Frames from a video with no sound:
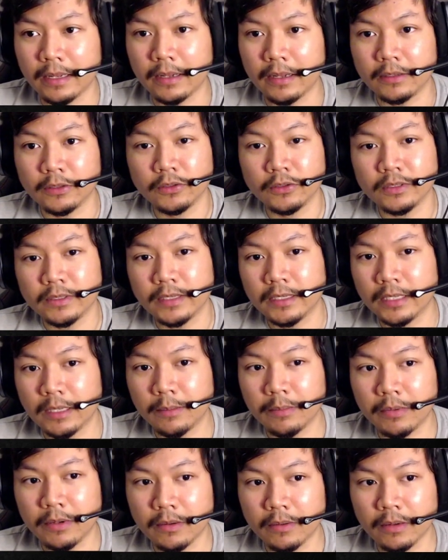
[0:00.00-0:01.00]
usually I
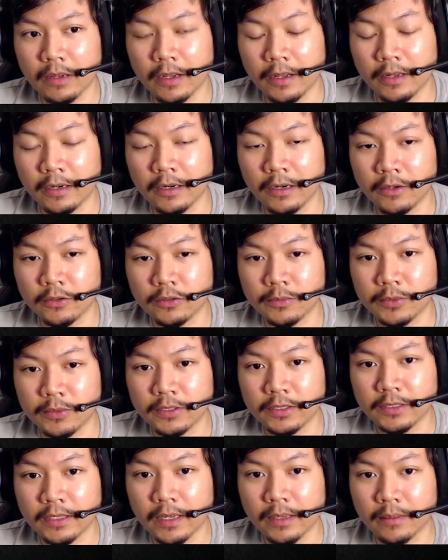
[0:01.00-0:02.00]
keep it at
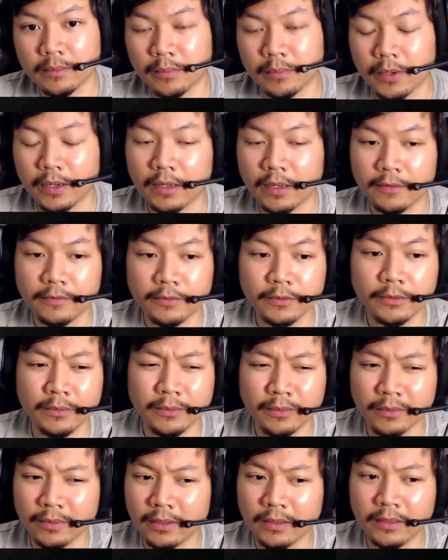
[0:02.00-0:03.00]
100%, but if you
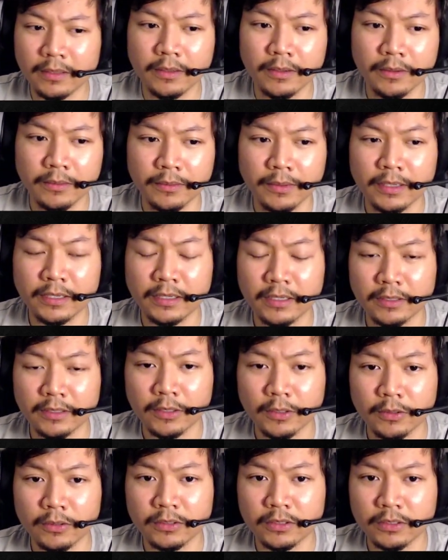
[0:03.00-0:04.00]
really are running a
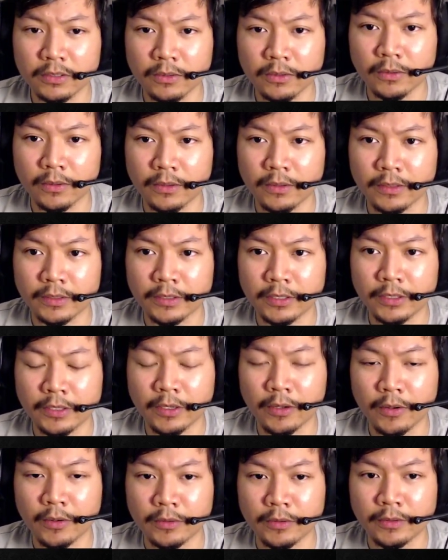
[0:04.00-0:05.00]
toaster or your
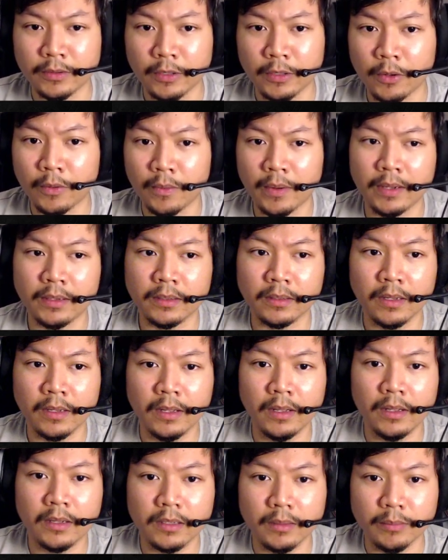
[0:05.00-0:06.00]
low-end
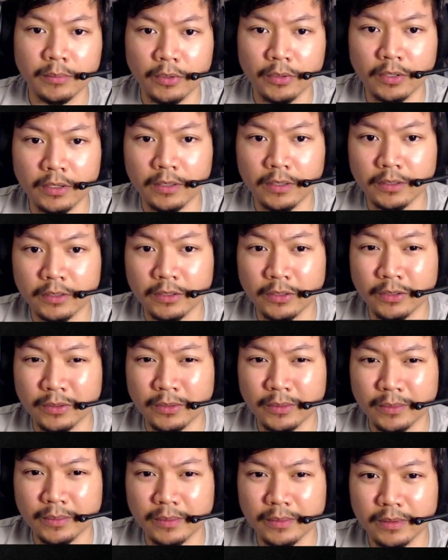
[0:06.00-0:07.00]
computer,
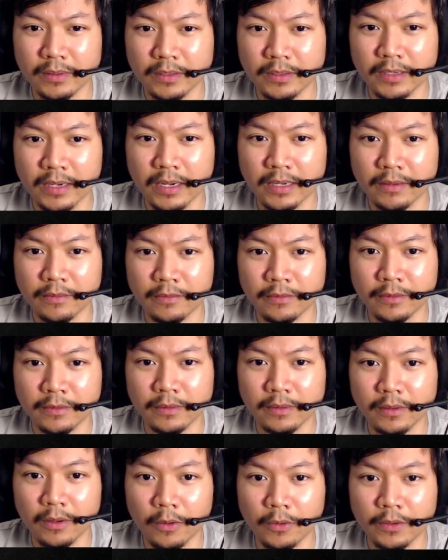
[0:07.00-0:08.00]
you're kind of
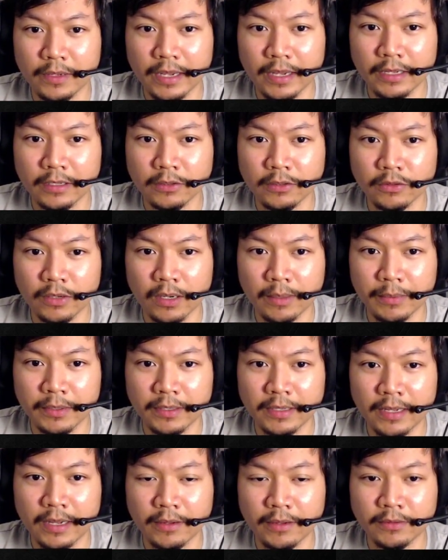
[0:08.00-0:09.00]
okay to drop it
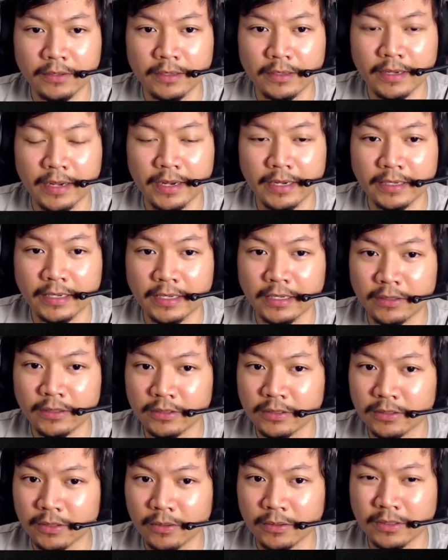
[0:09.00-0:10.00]
down to 90 or
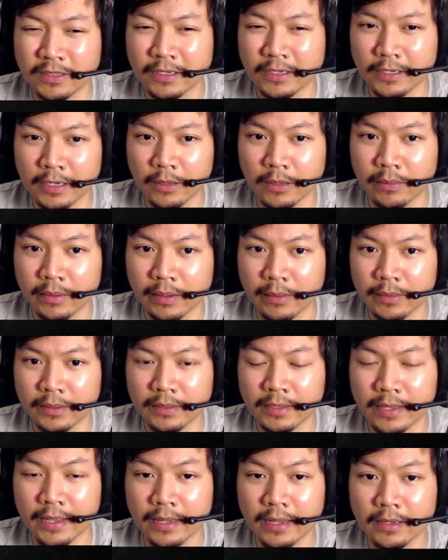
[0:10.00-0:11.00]
so. You can get away with
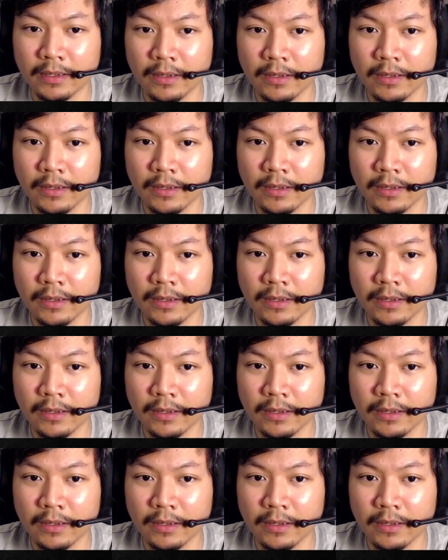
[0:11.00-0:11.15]
that,